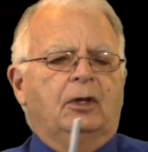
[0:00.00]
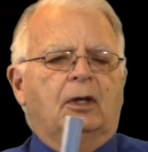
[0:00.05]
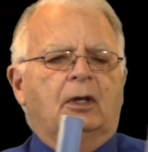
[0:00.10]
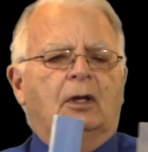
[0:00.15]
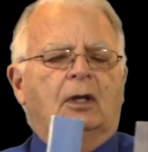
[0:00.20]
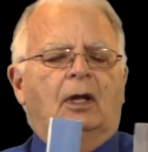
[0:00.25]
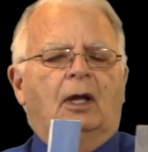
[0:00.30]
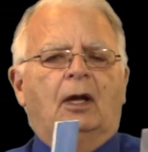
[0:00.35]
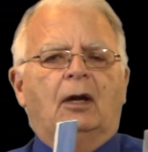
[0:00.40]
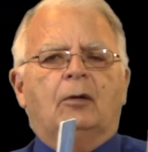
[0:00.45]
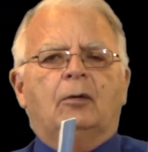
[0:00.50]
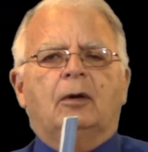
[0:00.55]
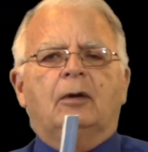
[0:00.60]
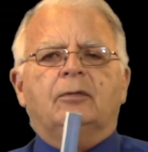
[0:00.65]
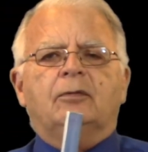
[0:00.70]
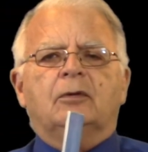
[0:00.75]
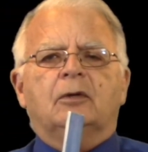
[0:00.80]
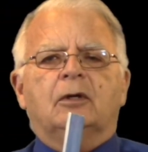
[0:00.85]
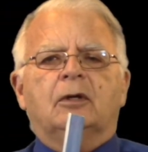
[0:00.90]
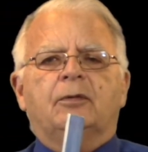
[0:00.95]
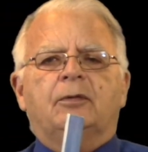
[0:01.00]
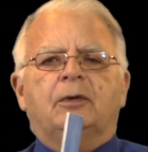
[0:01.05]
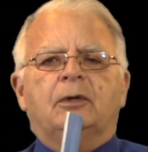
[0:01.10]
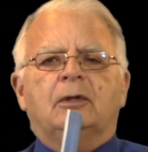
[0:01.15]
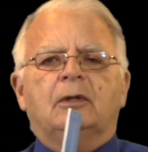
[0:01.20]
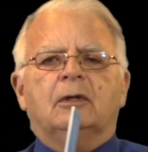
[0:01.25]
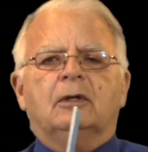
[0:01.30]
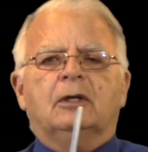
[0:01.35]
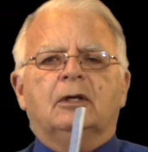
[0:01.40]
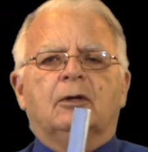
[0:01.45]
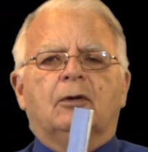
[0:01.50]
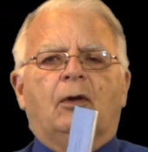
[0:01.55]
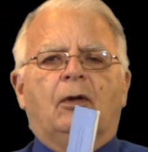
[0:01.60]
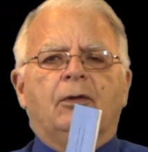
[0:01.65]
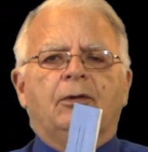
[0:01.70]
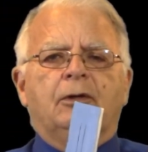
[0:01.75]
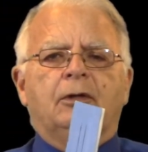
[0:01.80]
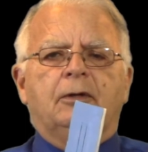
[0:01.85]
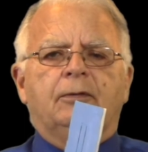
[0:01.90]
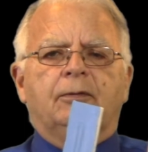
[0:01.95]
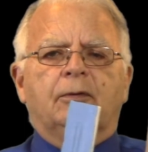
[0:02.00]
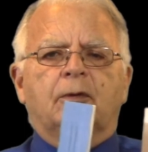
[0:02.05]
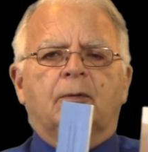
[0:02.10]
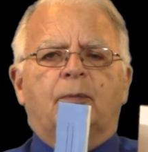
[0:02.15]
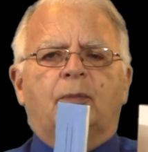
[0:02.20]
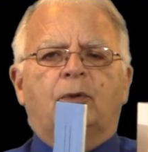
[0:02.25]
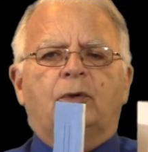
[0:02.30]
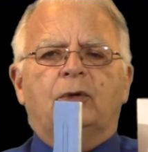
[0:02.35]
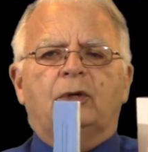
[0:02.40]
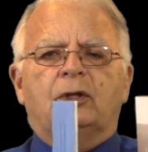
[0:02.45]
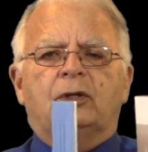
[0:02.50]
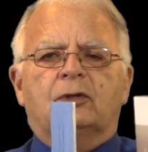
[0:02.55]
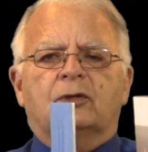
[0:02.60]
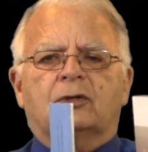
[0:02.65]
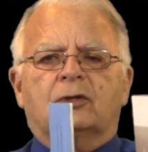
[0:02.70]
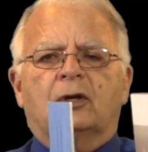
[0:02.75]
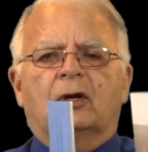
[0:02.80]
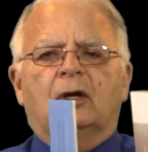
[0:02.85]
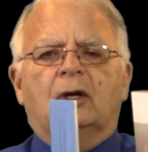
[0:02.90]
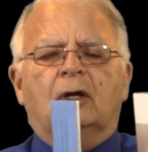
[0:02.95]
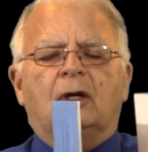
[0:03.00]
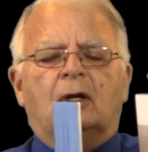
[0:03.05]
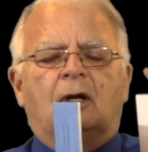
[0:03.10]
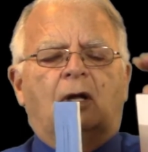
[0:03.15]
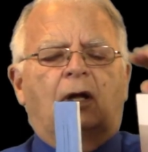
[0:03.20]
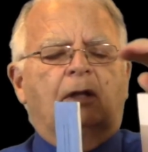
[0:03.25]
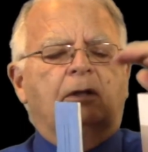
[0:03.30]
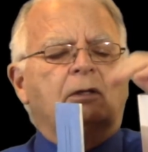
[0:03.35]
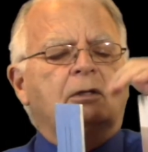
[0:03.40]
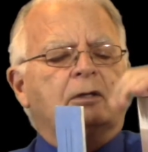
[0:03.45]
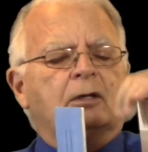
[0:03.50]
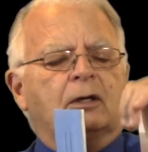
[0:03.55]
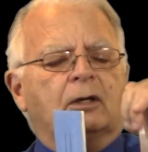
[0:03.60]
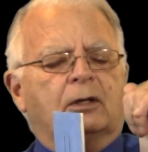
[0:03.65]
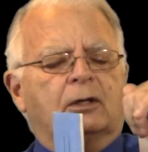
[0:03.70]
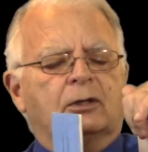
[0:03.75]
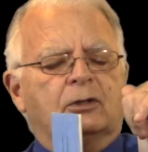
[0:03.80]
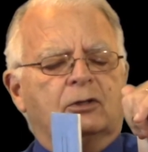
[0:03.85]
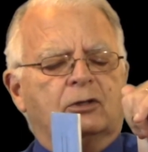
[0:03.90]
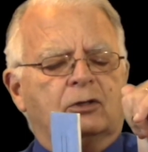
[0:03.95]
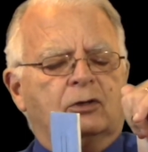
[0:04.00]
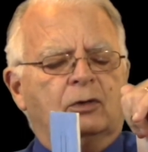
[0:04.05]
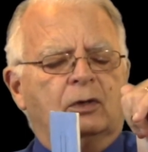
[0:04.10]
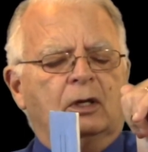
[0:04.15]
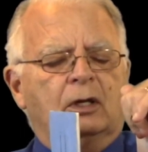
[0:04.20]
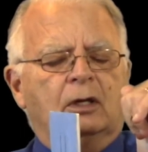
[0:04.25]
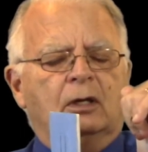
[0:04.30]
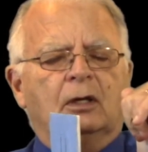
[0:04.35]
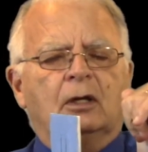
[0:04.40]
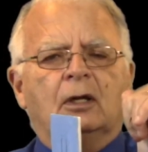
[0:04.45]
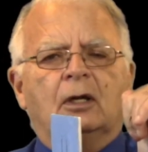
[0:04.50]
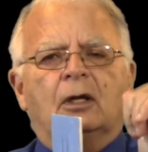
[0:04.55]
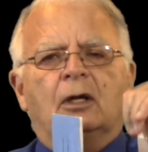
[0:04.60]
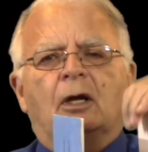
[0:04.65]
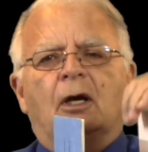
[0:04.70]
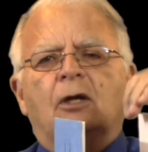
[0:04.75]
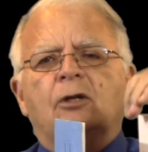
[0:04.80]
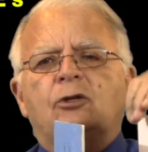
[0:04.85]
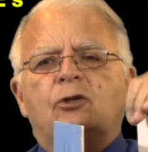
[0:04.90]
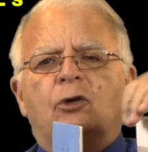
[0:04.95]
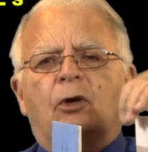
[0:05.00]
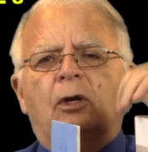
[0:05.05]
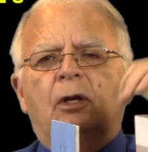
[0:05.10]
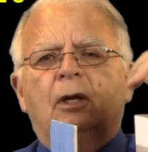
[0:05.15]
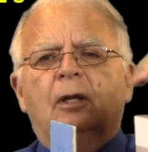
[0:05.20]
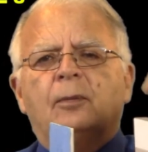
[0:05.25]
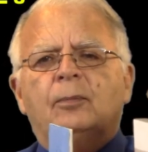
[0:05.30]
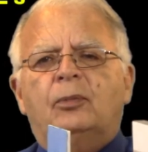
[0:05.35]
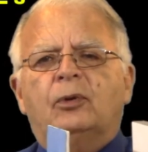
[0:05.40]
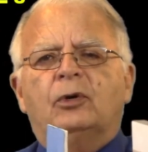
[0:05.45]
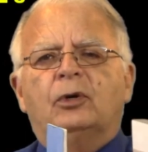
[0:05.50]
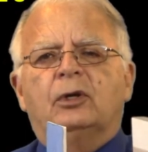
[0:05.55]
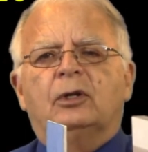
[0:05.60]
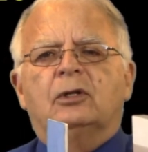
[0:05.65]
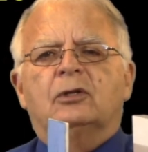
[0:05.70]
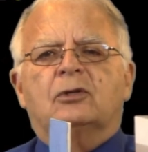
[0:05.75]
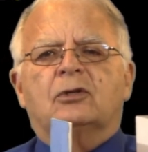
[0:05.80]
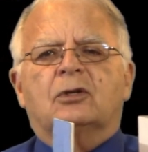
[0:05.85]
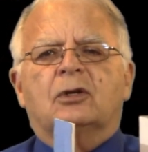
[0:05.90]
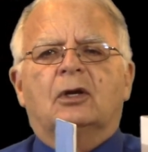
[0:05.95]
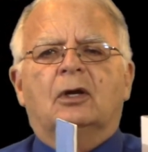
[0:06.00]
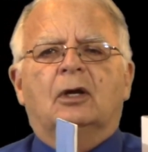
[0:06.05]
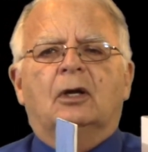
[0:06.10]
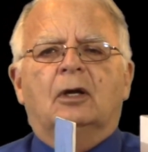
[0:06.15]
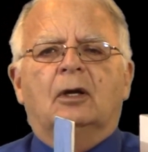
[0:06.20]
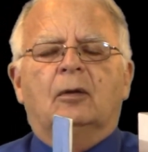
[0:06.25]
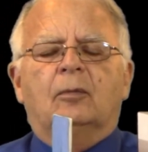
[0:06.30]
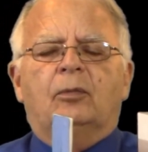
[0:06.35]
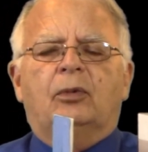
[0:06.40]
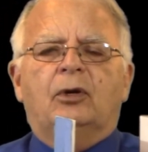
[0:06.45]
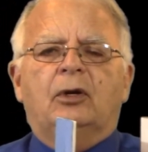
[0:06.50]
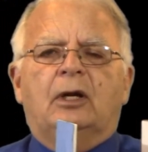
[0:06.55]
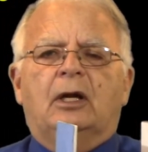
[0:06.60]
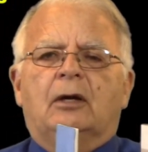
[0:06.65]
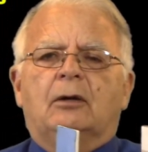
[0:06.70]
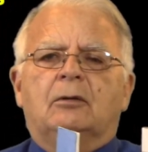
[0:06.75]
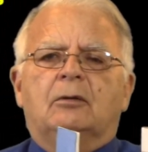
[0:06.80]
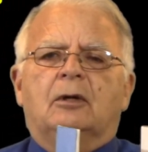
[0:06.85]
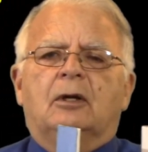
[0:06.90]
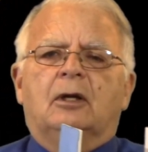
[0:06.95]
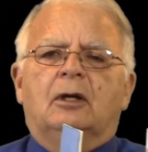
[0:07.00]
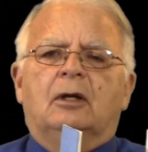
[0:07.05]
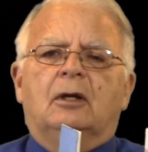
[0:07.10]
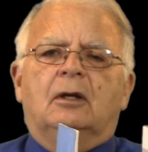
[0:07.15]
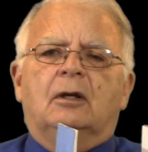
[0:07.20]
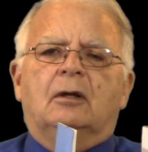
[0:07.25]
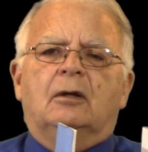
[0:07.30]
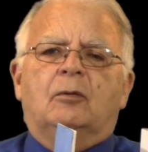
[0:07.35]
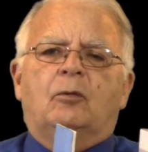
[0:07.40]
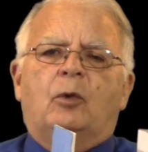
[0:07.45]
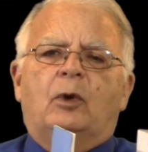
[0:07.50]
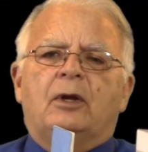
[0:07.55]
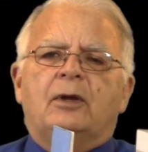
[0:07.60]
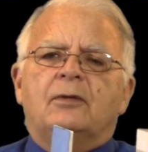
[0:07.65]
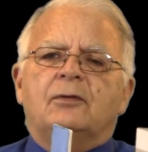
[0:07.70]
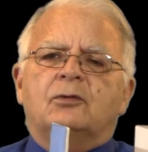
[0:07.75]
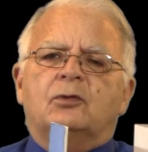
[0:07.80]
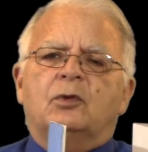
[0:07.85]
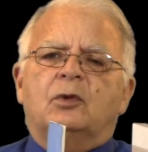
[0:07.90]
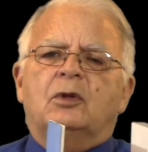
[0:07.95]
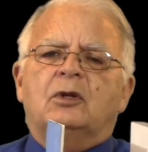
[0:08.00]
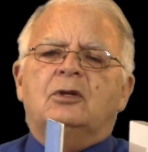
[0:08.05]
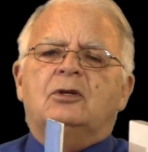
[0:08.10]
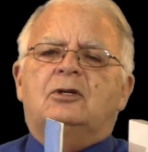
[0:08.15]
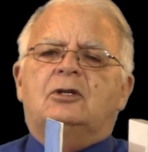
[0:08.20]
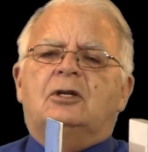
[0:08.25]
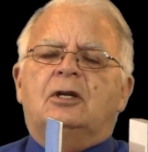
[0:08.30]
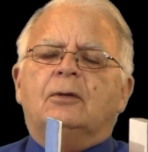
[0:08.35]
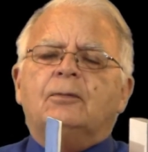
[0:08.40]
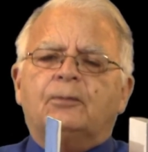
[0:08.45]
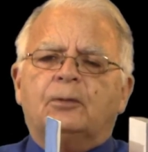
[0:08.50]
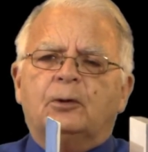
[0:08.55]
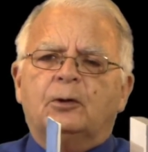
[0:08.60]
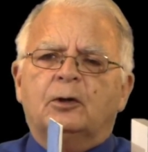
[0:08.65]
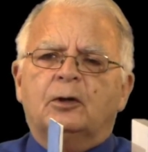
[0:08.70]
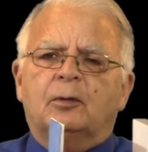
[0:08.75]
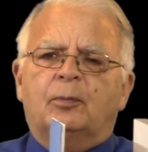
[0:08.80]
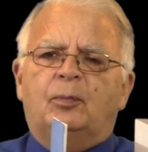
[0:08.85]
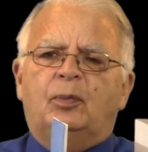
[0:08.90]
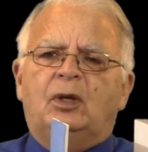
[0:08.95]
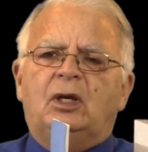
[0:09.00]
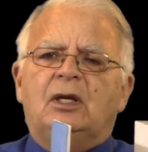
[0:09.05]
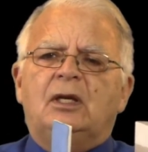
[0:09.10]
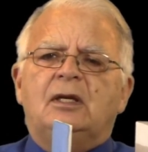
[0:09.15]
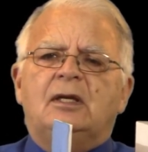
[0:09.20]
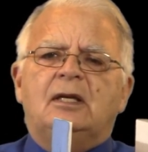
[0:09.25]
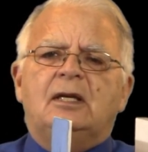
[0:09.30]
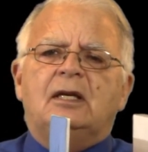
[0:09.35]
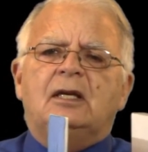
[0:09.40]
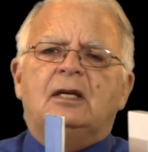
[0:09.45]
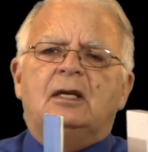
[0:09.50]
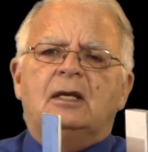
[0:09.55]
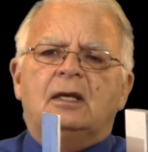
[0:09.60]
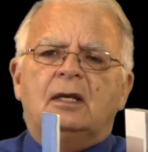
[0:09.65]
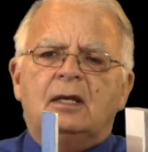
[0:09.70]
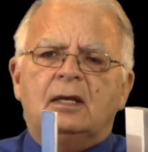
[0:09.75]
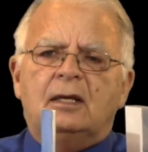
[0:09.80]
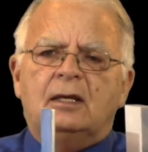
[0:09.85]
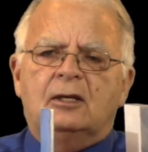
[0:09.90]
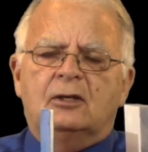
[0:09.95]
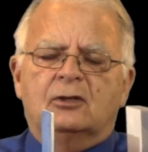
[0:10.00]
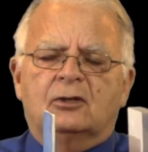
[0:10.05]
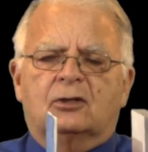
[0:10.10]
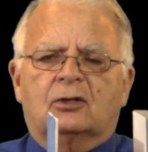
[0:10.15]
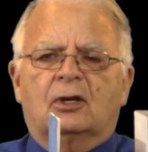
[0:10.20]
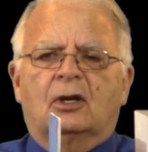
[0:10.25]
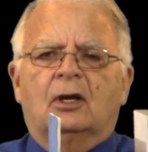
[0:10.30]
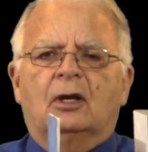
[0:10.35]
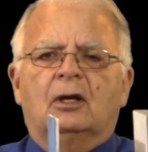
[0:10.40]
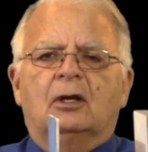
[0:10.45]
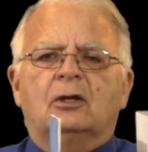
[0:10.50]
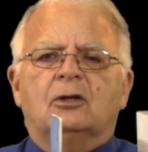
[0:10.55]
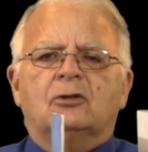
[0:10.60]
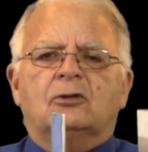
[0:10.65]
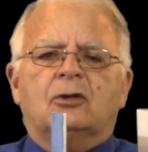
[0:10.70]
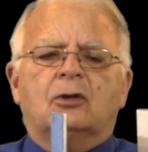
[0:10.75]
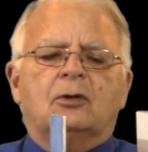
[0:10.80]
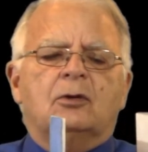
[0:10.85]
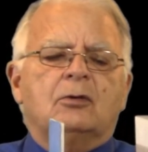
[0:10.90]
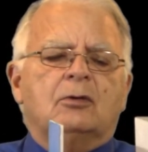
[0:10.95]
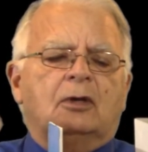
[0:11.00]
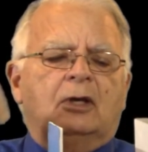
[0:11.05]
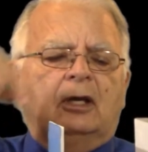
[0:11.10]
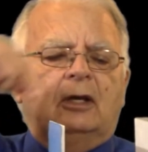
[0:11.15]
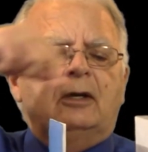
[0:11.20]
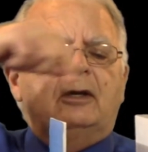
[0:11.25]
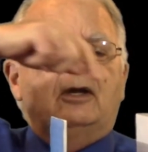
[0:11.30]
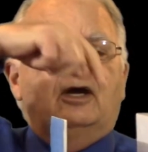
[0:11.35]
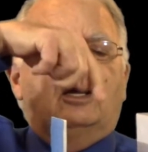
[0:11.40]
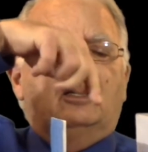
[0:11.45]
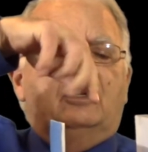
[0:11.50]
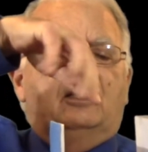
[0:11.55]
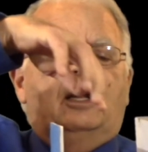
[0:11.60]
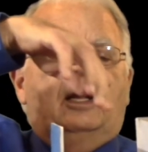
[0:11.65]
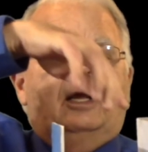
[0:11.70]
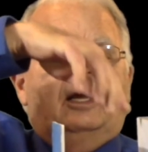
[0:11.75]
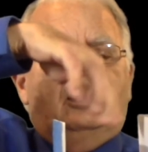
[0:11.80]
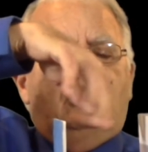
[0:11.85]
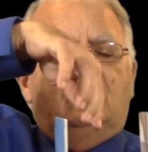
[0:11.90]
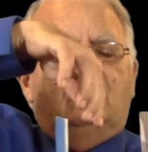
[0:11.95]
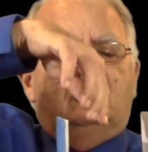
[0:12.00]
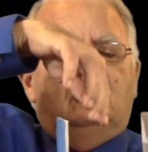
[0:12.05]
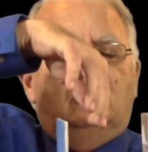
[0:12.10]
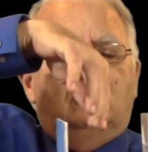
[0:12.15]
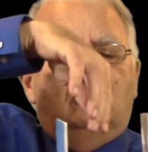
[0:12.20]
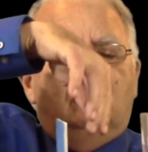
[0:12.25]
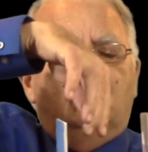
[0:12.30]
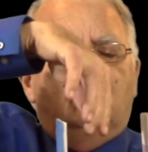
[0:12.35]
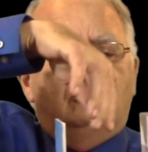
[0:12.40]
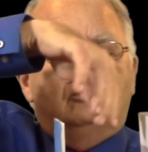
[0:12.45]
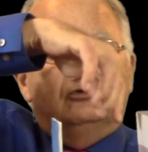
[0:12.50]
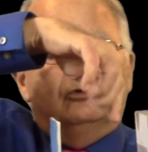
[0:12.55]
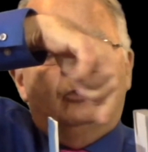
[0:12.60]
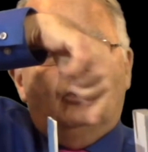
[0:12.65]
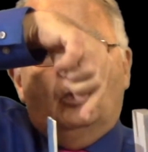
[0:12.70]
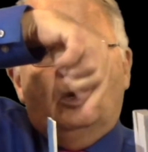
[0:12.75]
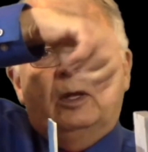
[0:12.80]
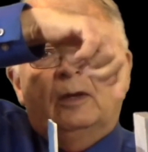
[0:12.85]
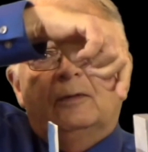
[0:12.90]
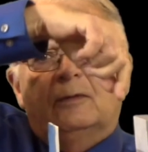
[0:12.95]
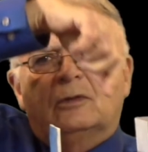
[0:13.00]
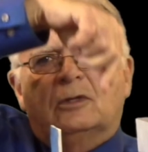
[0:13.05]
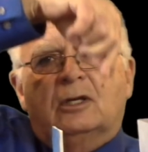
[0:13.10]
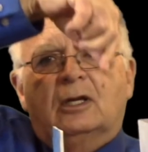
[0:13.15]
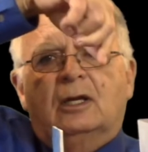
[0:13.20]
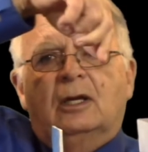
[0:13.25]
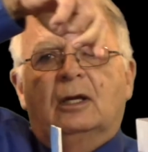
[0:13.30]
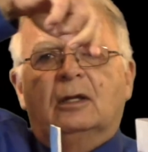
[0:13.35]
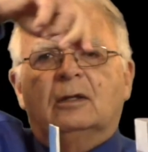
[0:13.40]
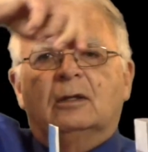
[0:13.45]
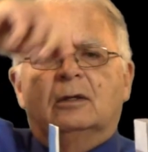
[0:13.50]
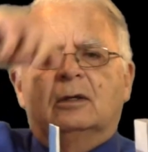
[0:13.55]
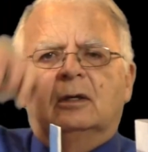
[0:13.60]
However, if we look at all the different points on the target screen, adjoining points put out waves with different PDEs, so you cannot add those waves together.